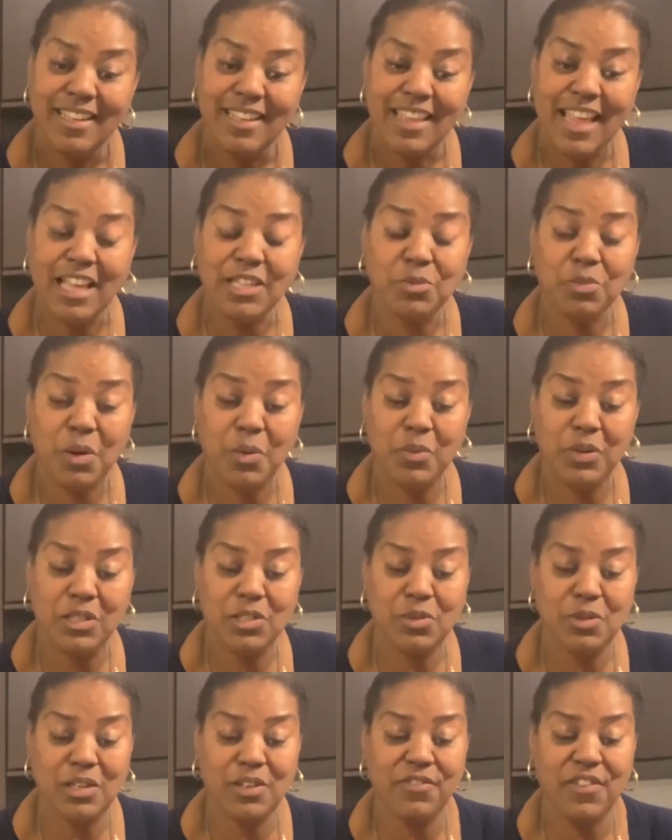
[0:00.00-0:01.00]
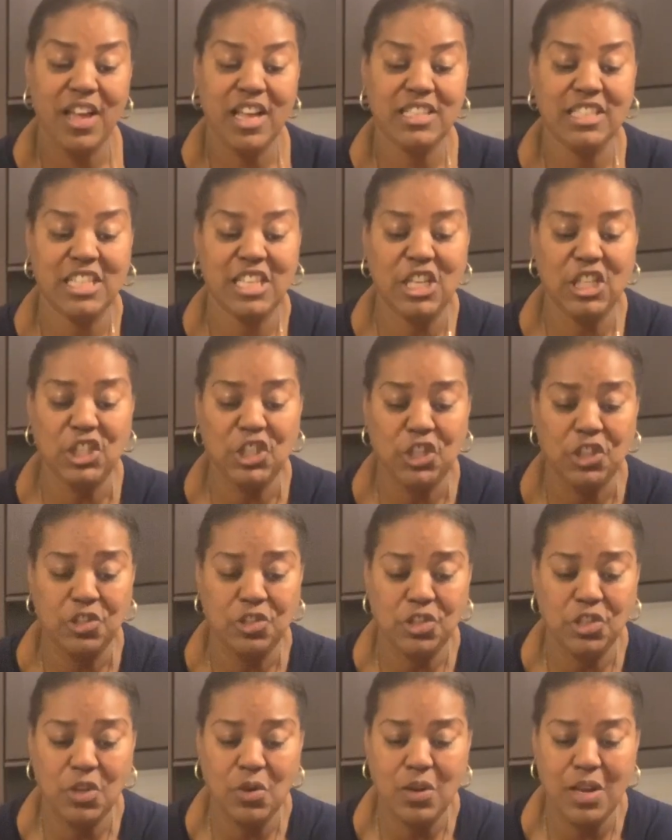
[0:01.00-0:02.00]
That's what we do in Lavonne's kitchen.
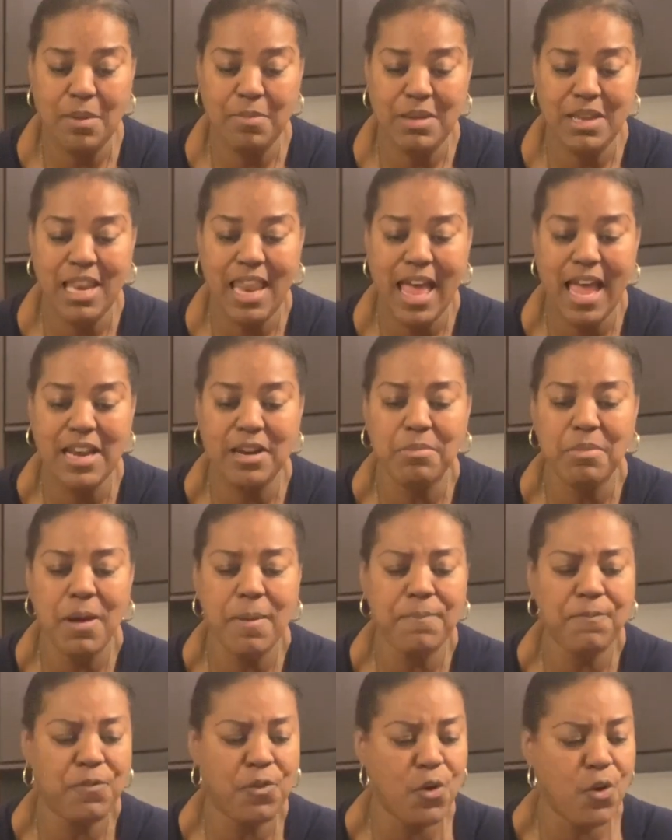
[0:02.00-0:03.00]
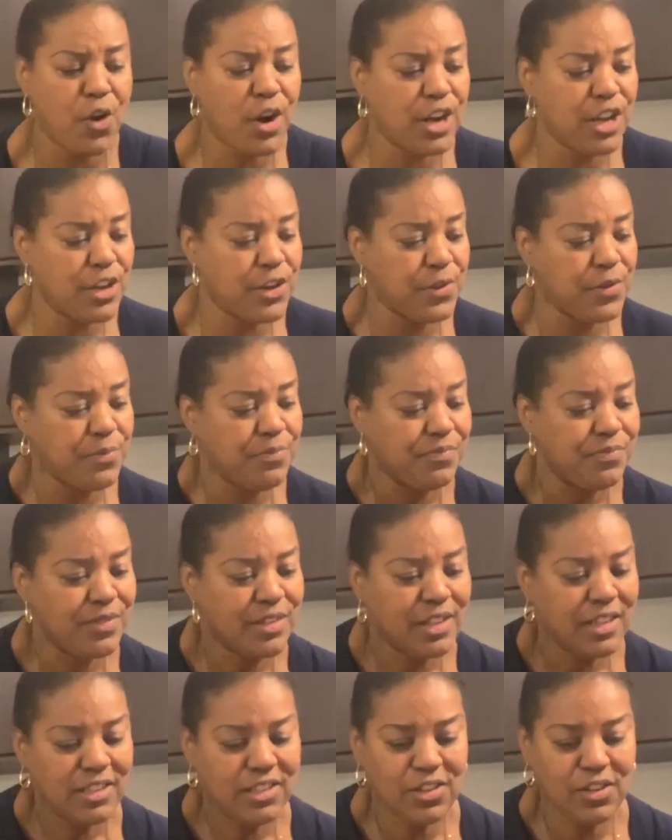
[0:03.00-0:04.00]
So let me line them up for you
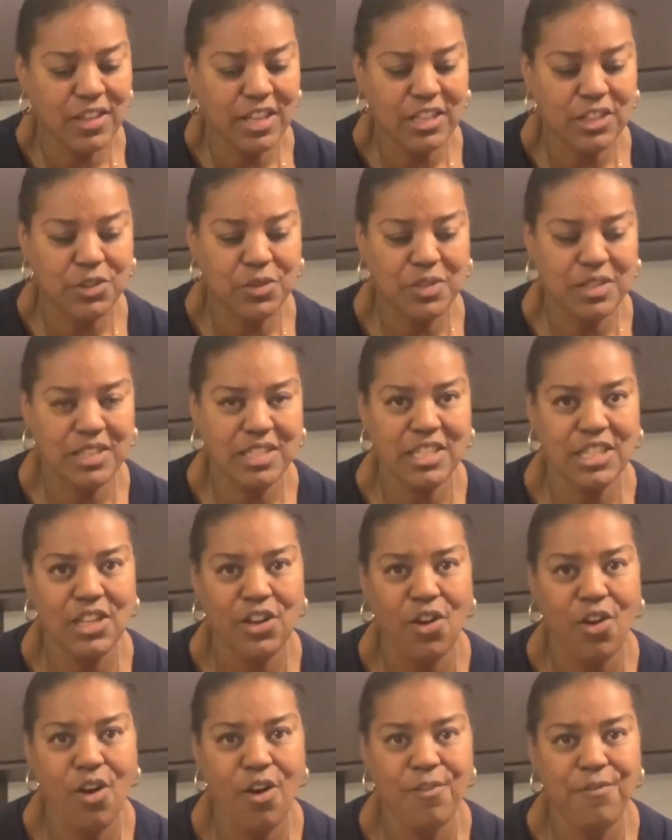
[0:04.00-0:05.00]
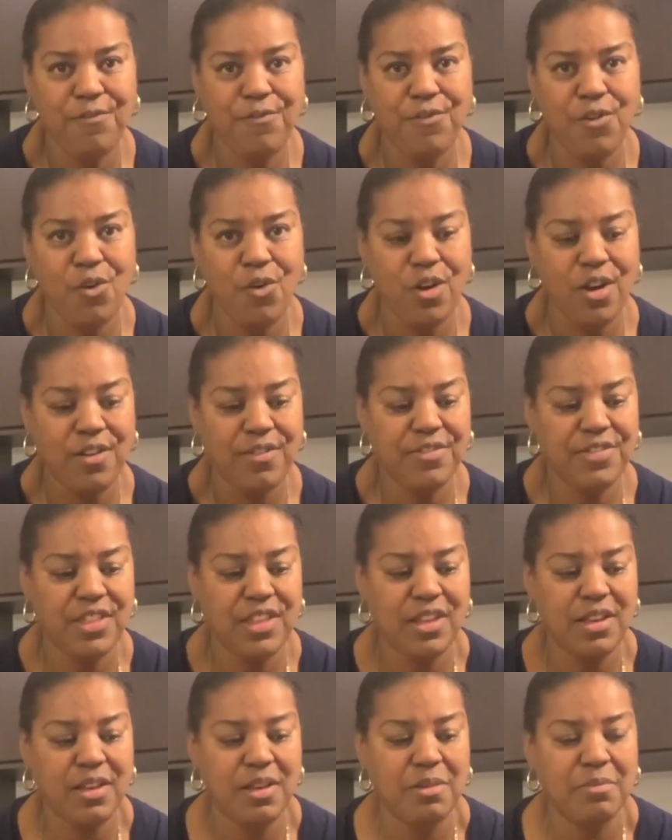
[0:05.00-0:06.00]
so that you can see all four of
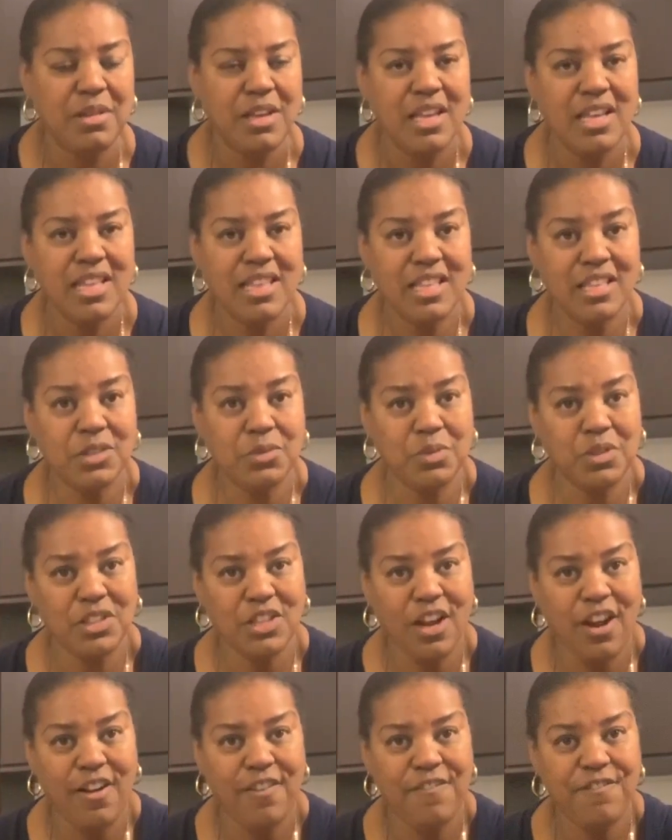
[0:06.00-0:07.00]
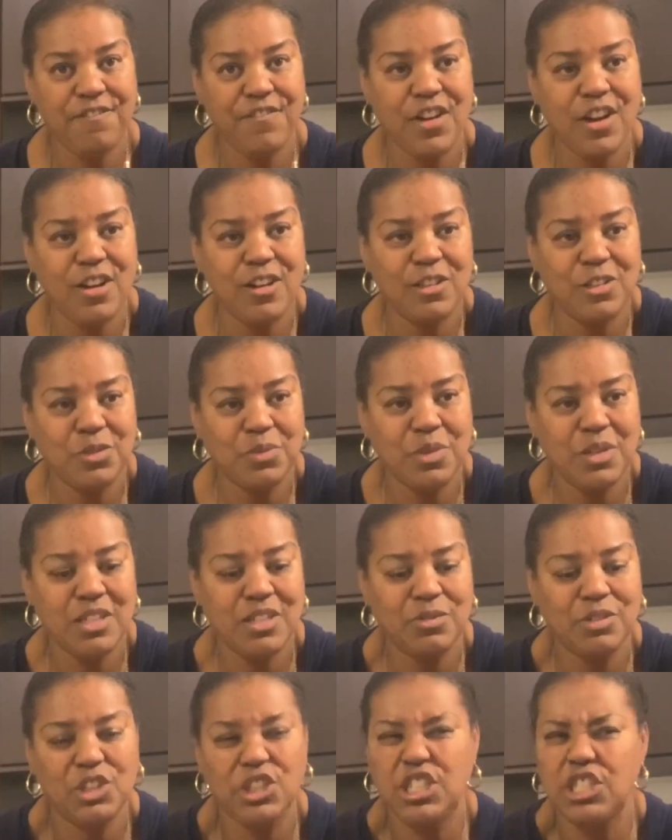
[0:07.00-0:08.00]
them. This was our first
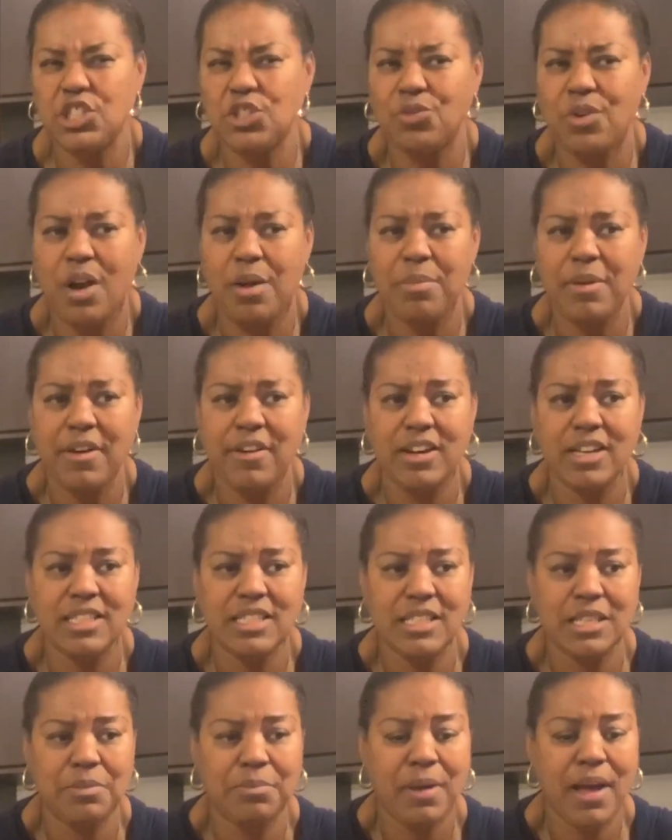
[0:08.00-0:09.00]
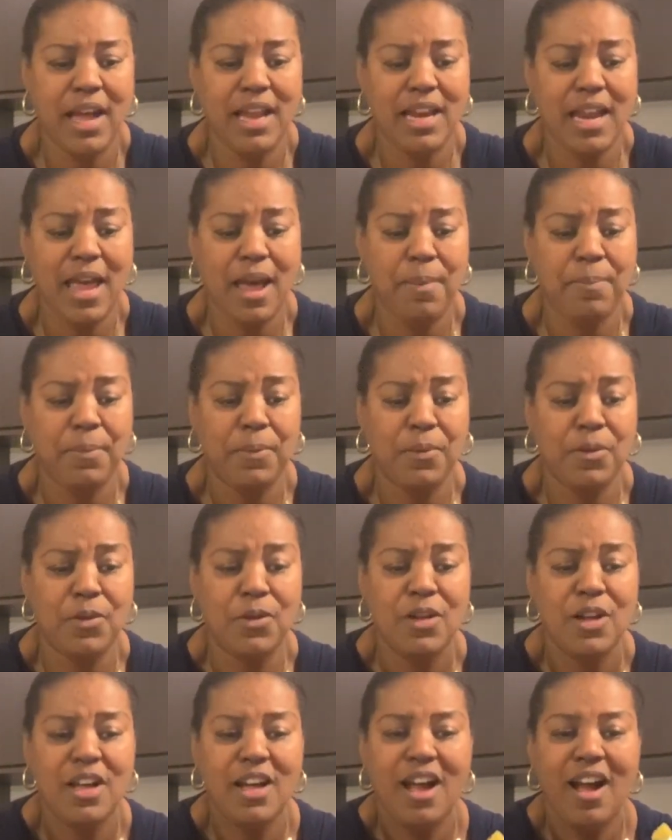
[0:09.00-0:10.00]
one, just strawberries and
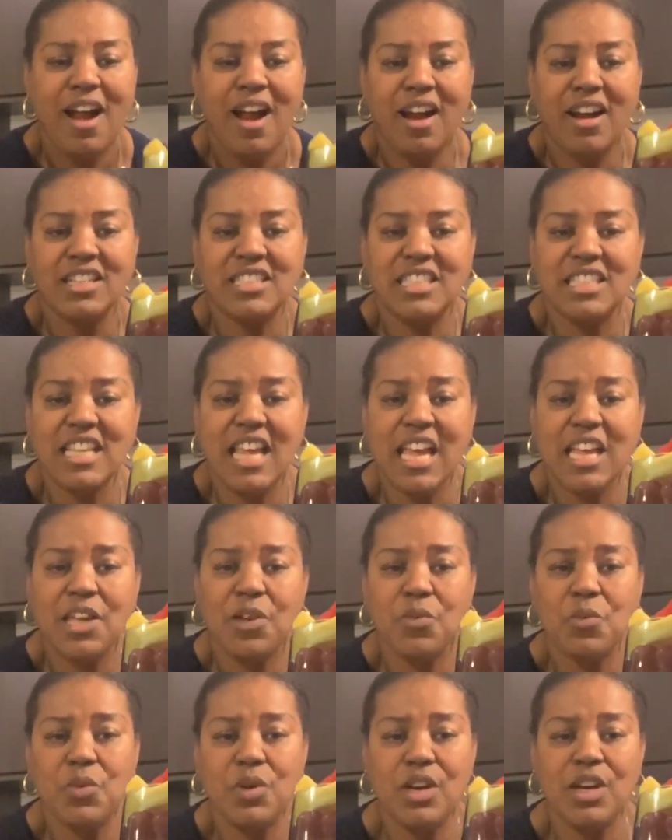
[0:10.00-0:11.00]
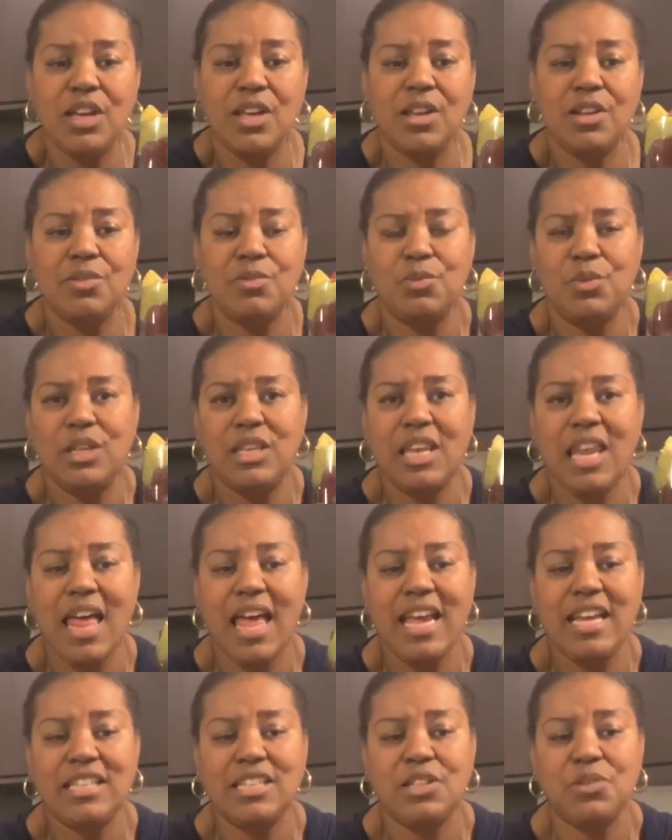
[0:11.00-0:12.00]
pineapple. Our second one, we
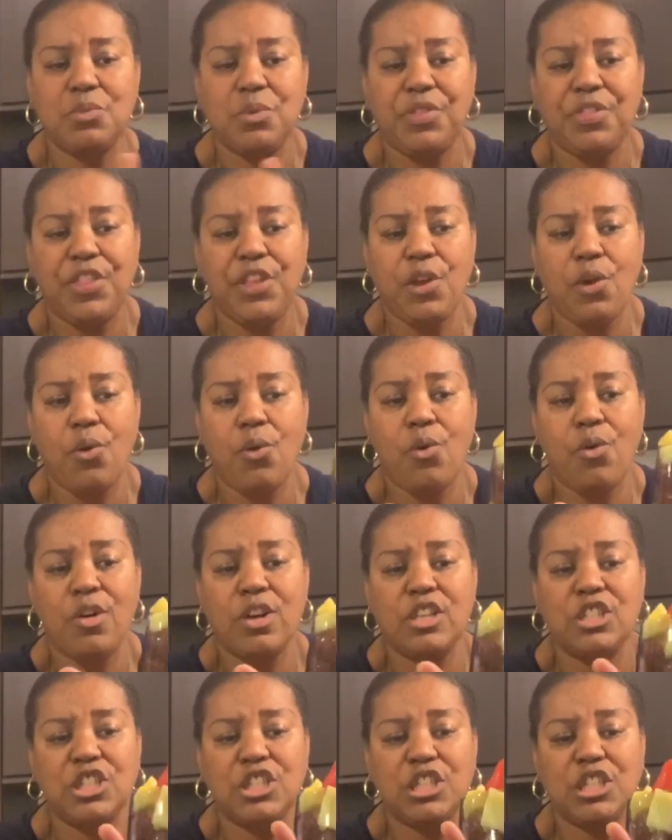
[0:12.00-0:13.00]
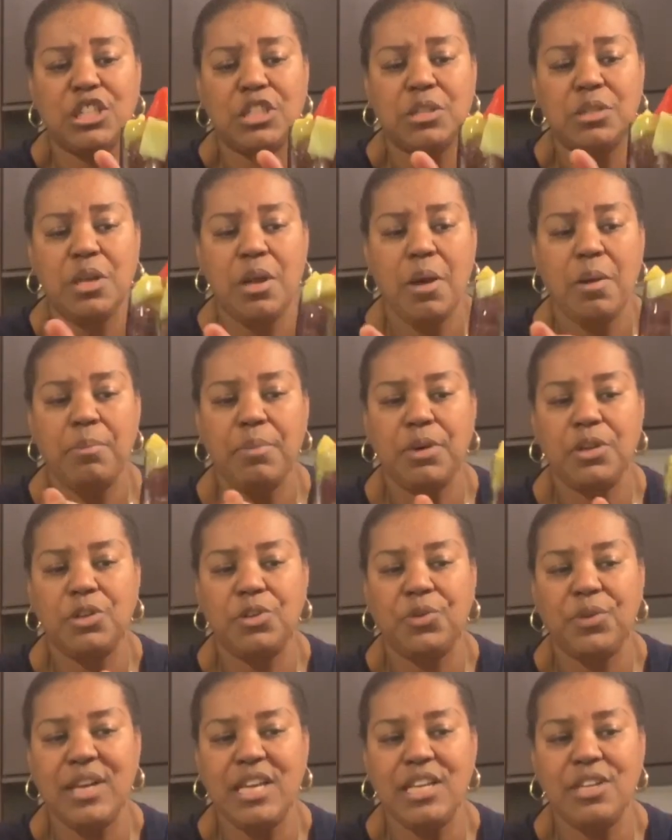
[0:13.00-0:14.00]
lined it with the oranges, put
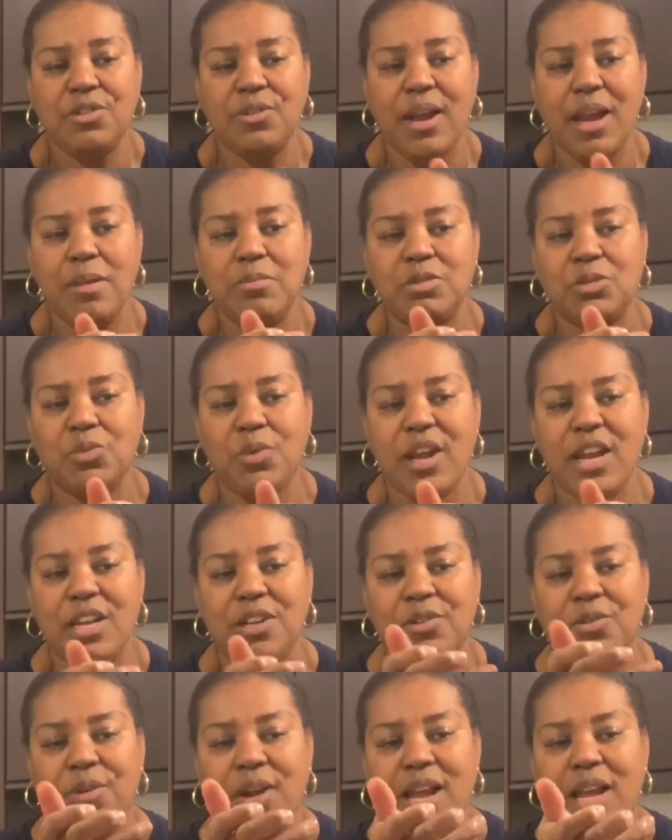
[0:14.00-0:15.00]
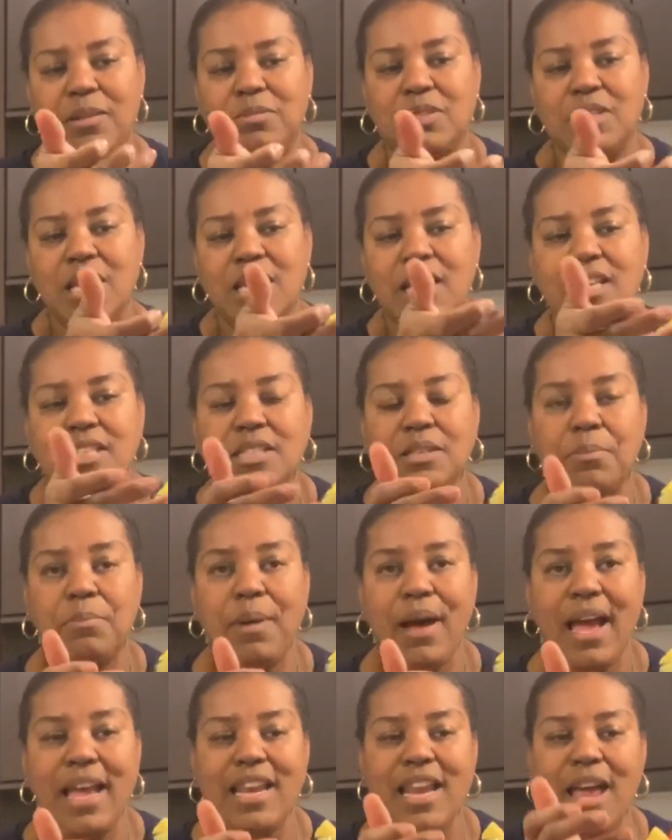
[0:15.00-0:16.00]
green grapes, red grapes, some
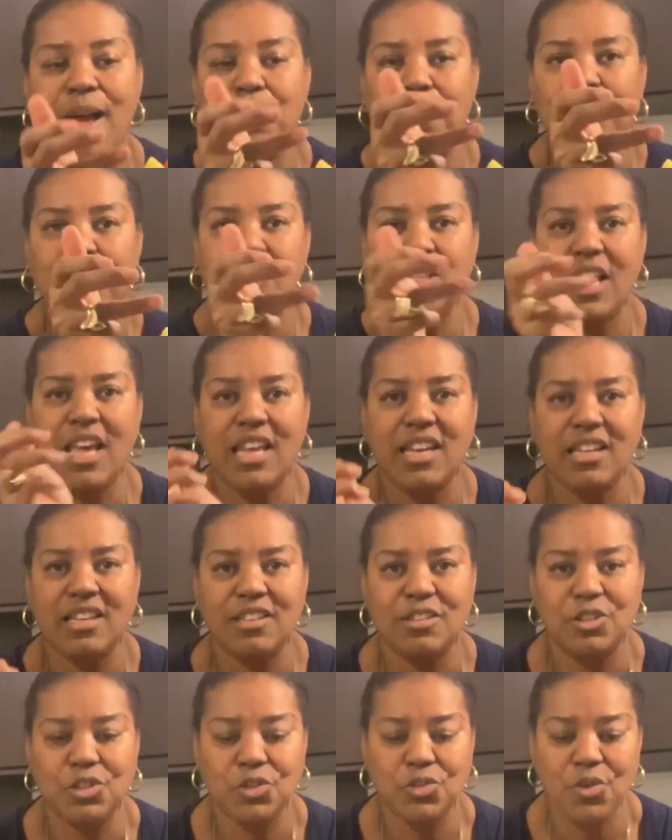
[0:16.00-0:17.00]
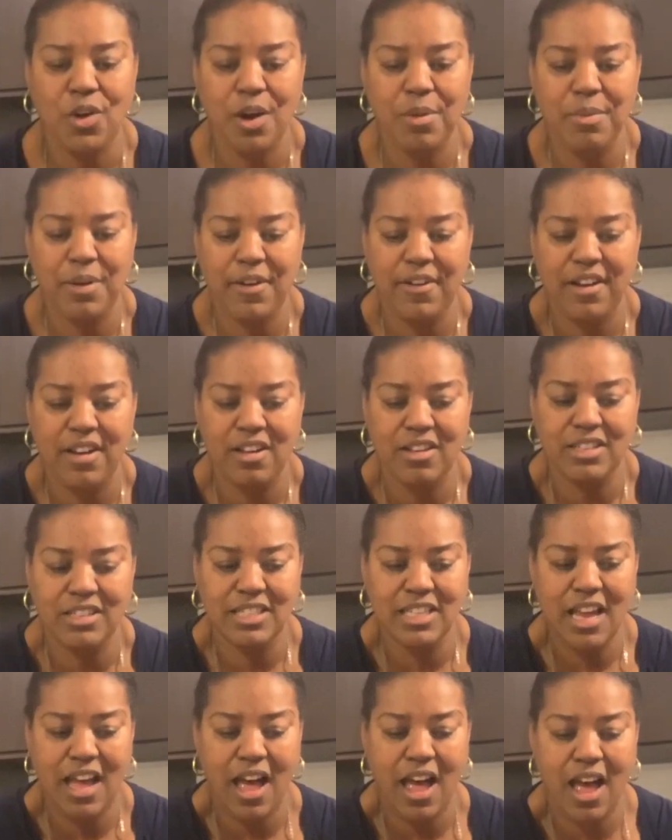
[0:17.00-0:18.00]
pineapples, and a little strawberry on
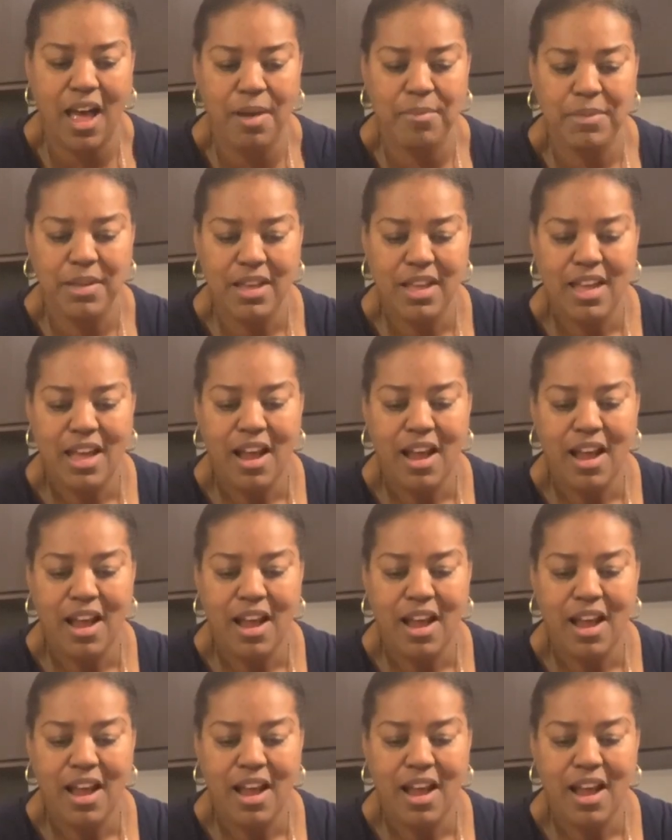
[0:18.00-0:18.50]
top.